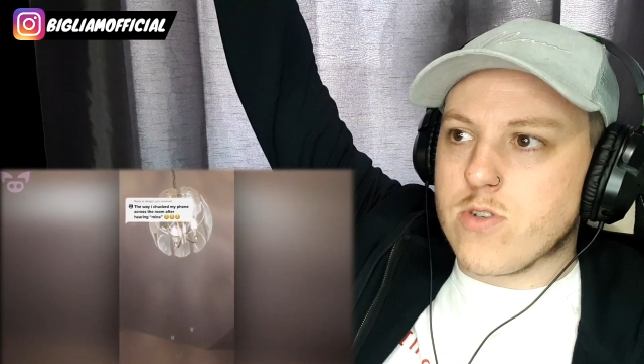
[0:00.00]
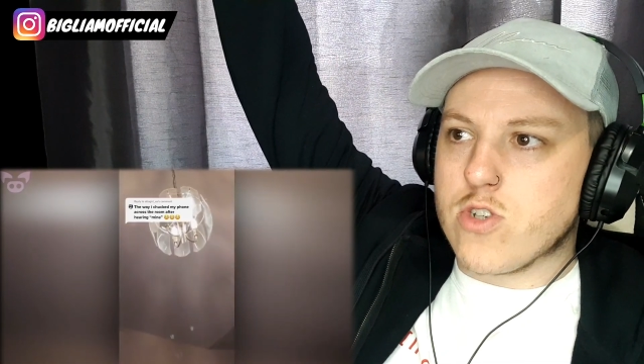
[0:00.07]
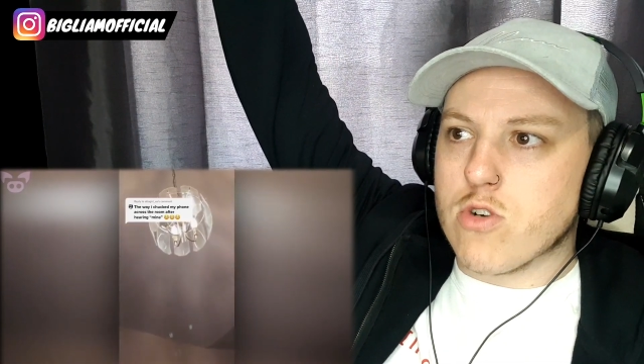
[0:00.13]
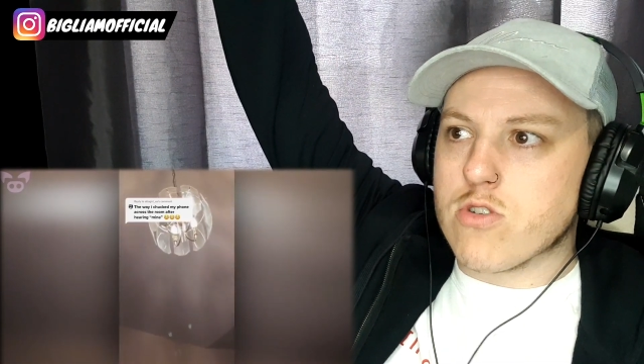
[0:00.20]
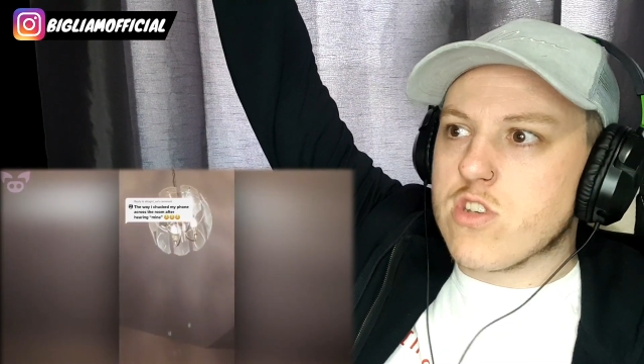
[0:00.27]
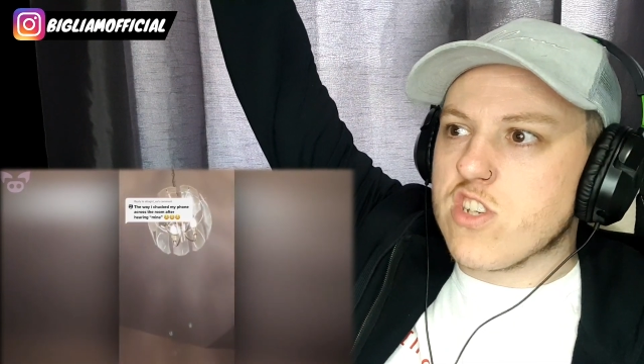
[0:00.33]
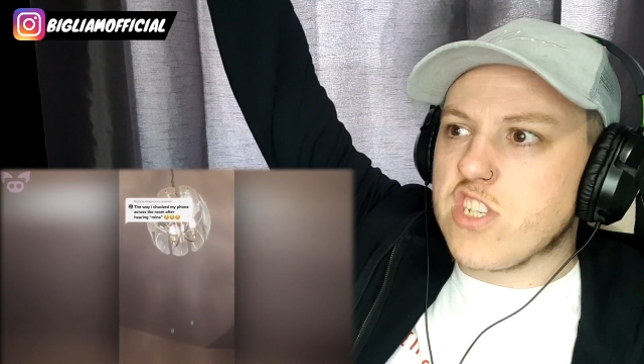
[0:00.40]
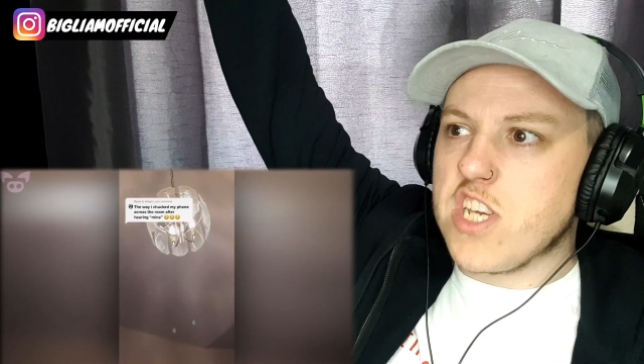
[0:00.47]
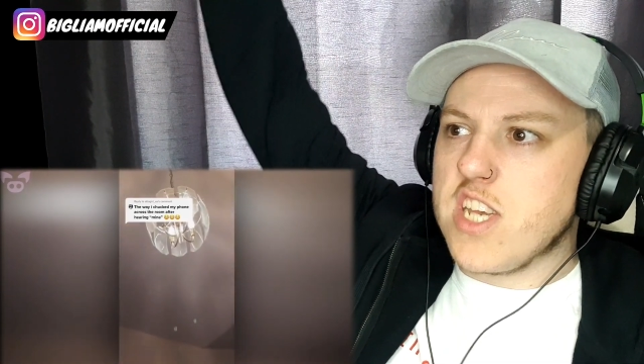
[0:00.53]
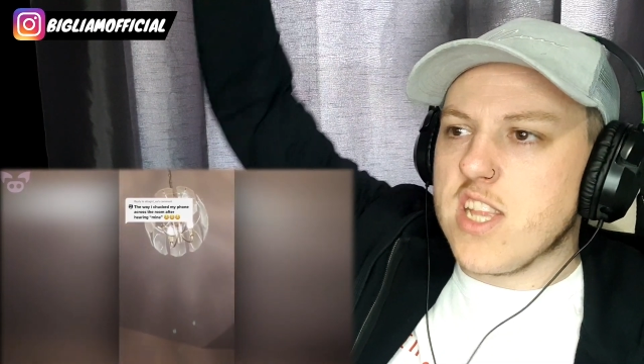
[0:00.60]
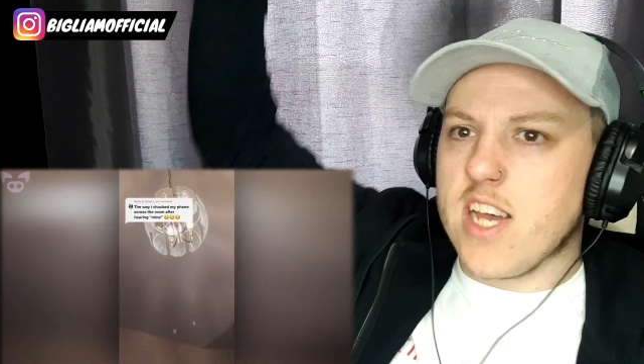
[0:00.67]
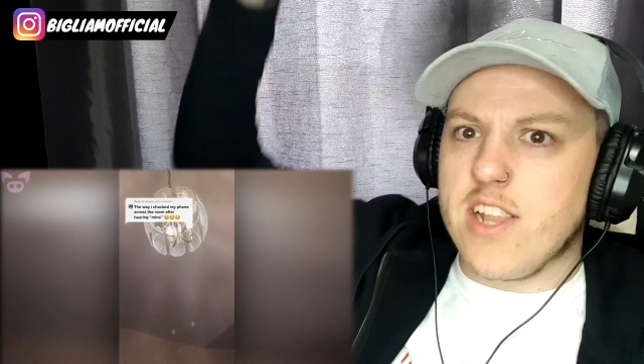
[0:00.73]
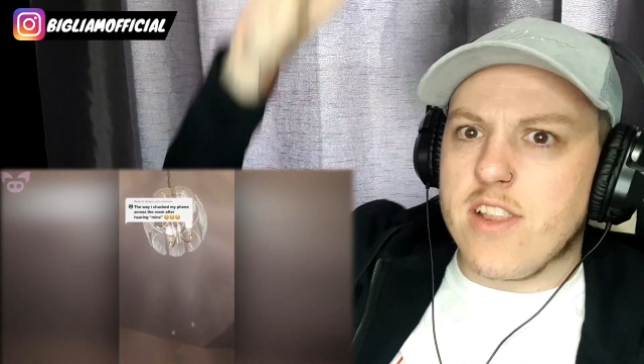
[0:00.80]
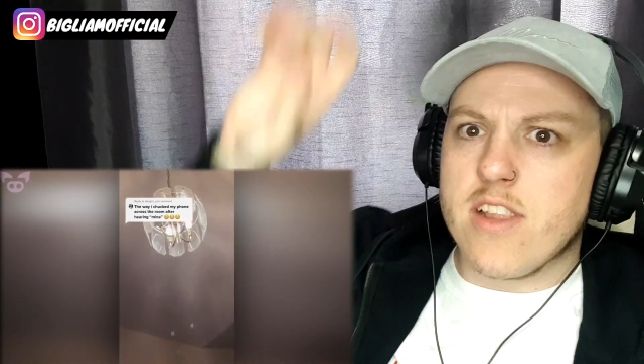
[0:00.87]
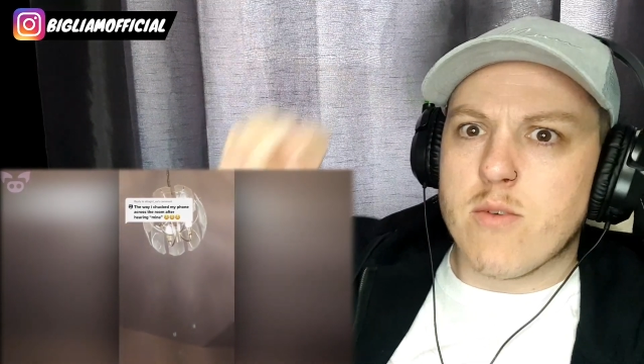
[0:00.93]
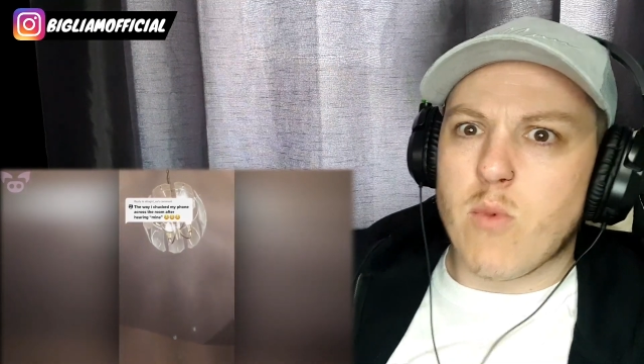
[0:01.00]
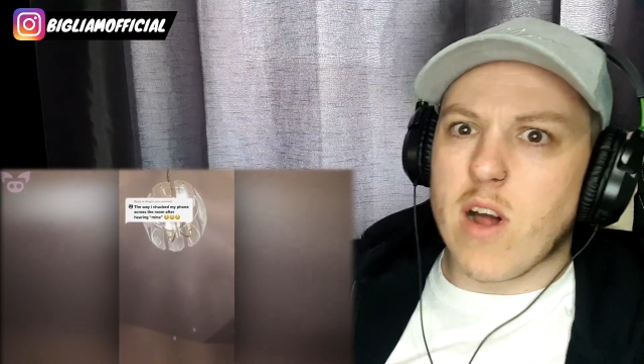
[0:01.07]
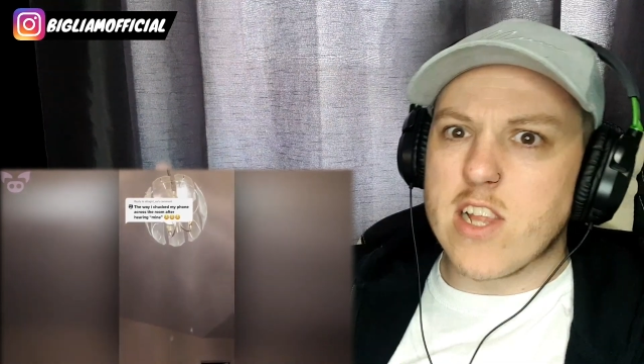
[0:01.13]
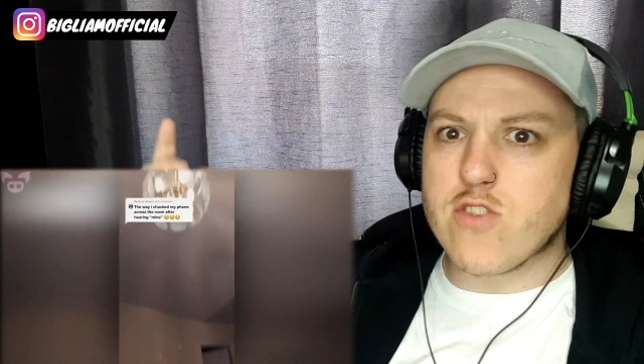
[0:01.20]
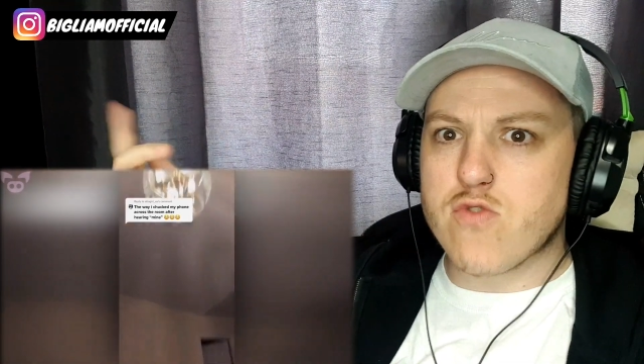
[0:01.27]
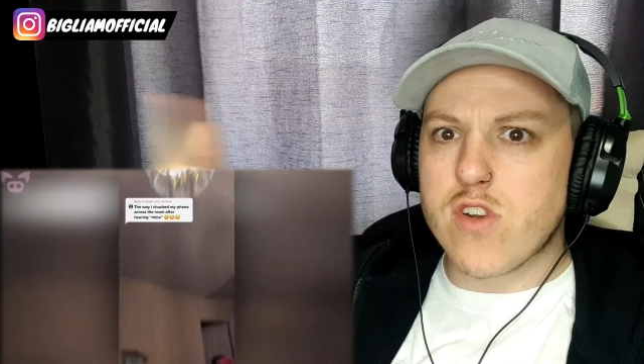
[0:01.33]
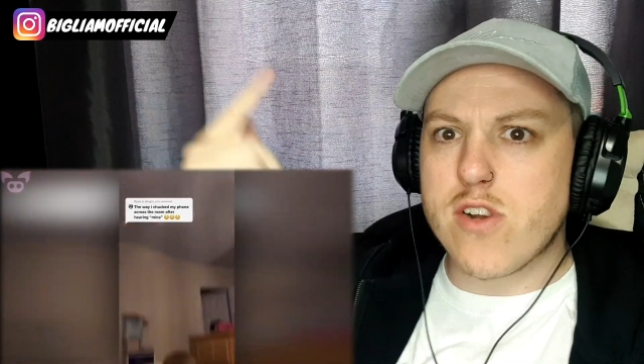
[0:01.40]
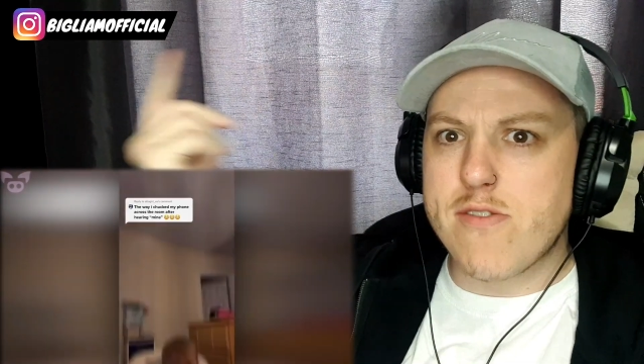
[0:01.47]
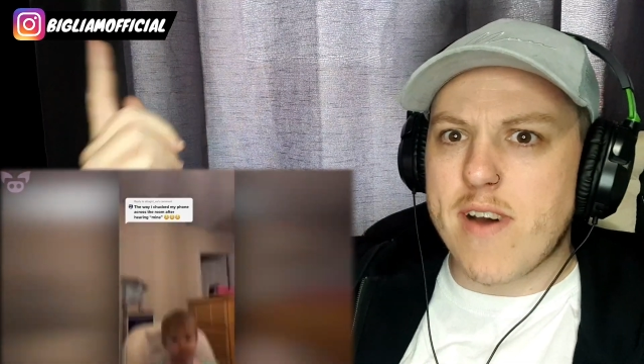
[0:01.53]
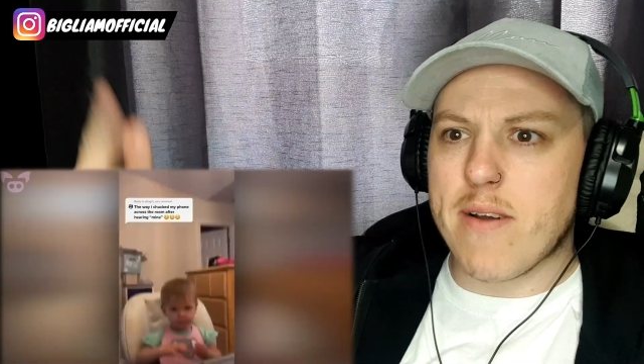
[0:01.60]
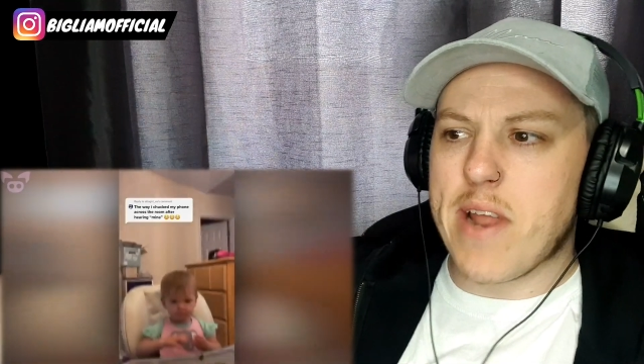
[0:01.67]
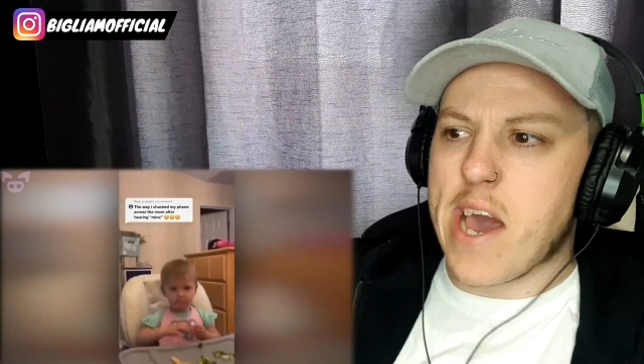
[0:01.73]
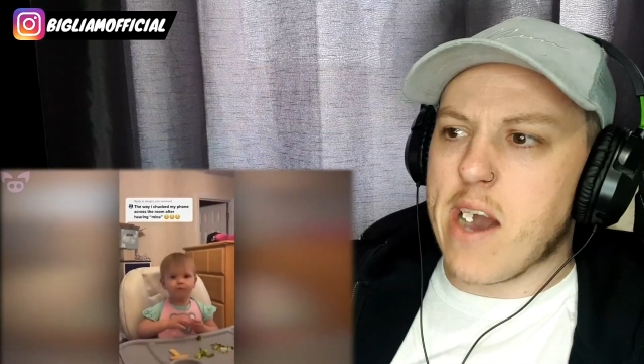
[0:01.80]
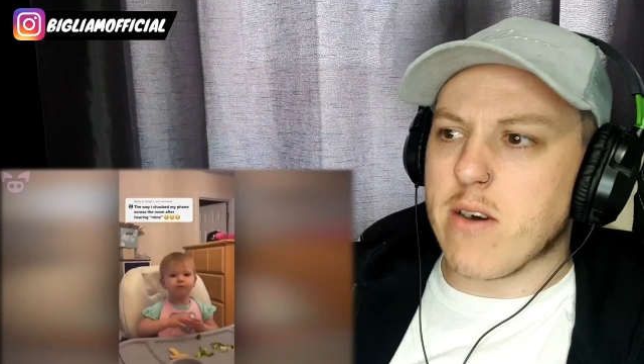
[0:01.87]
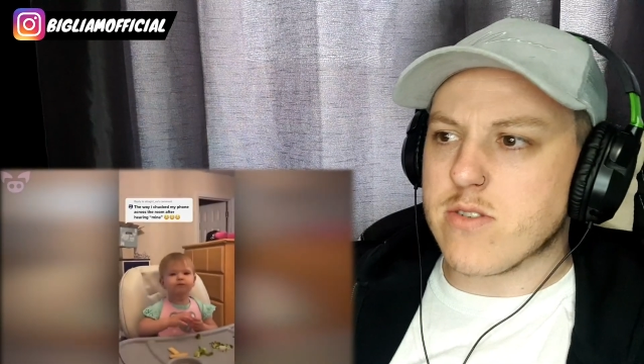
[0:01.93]
stuck to the ceiling while he's running
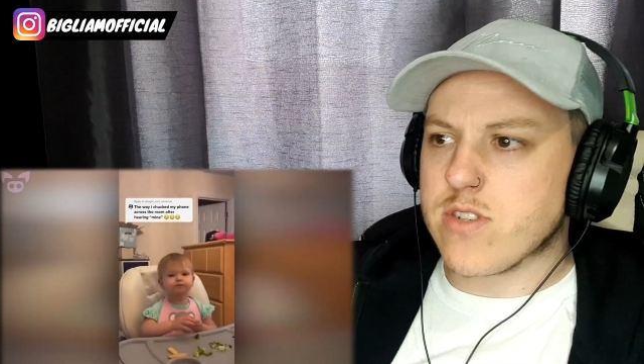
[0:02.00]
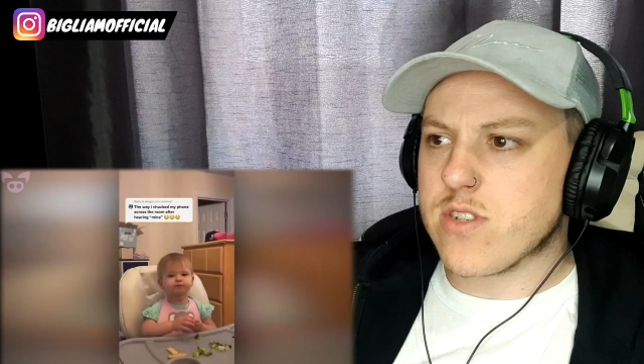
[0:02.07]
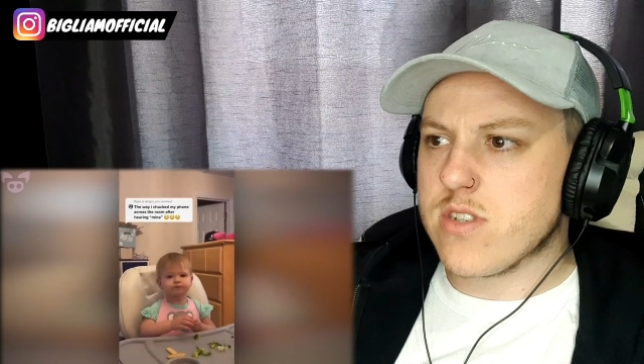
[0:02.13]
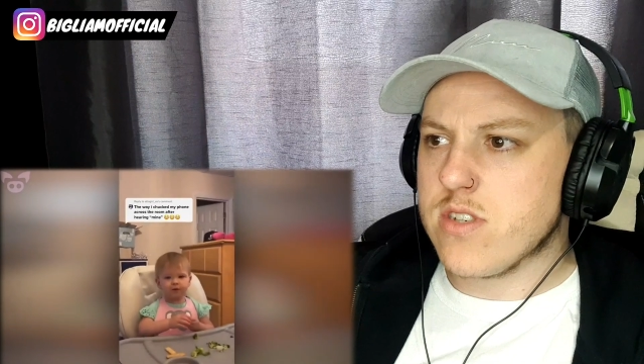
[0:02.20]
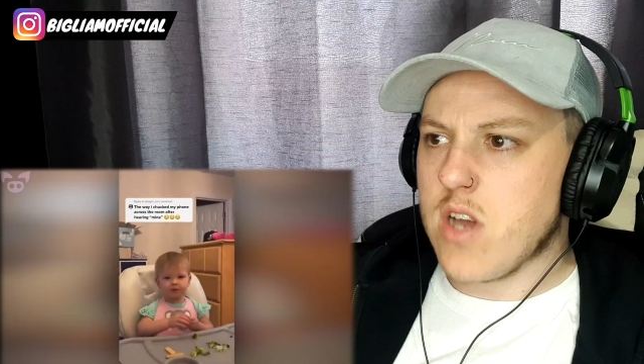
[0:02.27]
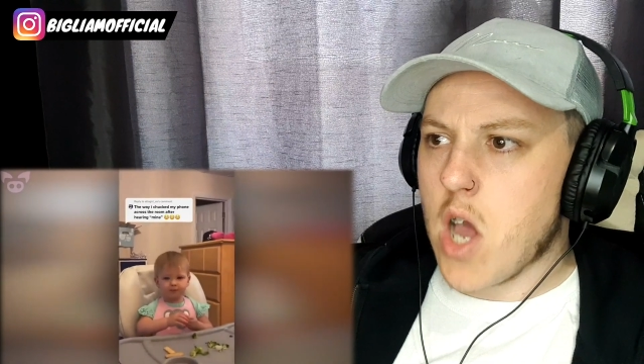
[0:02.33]
around the house?